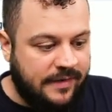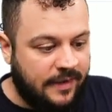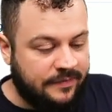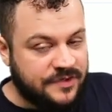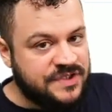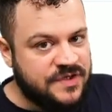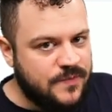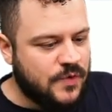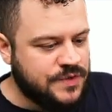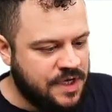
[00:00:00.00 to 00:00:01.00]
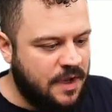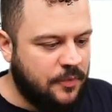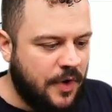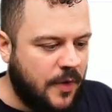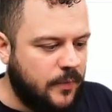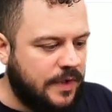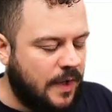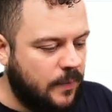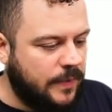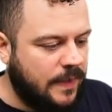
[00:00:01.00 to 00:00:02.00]
and there's still more to come on how we
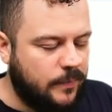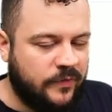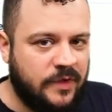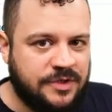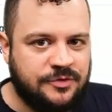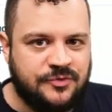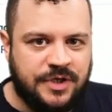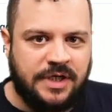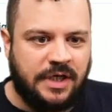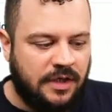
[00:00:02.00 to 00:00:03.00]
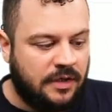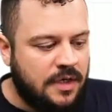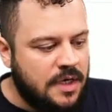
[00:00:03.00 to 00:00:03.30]
help with classroom training here.